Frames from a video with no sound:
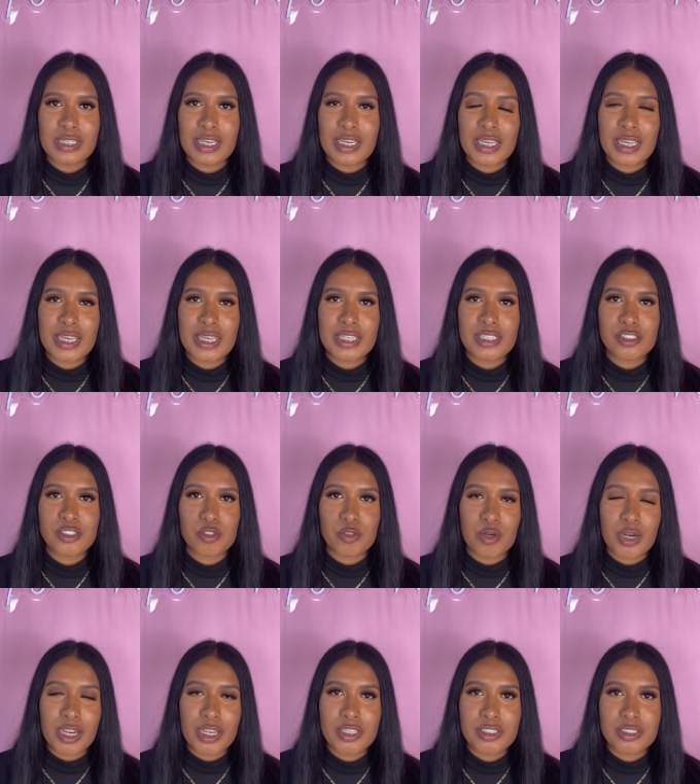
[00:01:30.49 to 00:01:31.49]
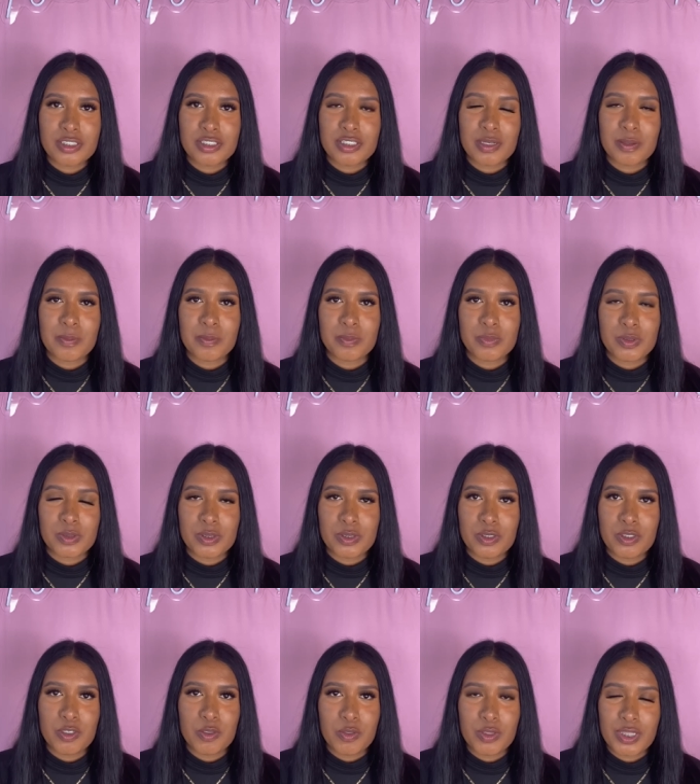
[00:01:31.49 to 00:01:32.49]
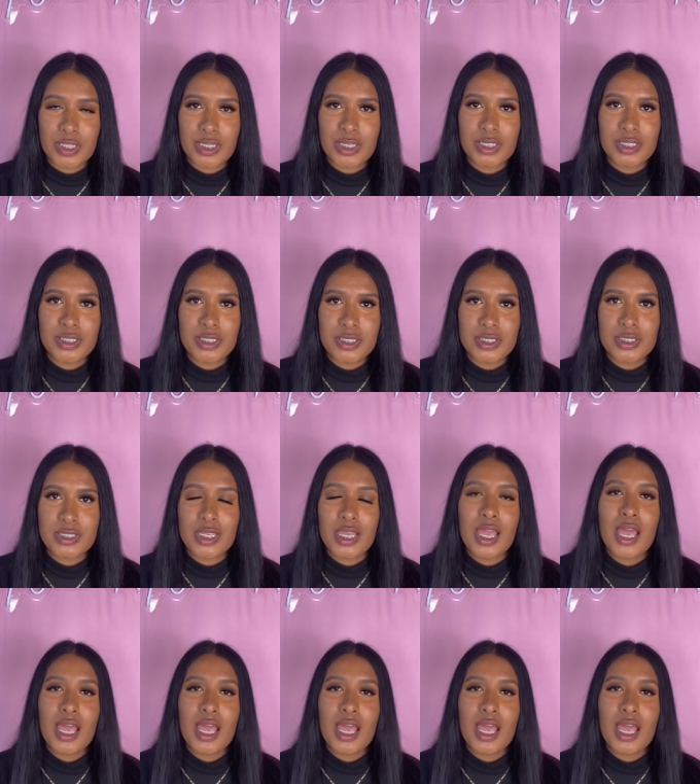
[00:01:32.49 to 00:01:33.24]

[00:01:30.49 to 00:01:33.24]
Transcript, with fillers: and trying some new things.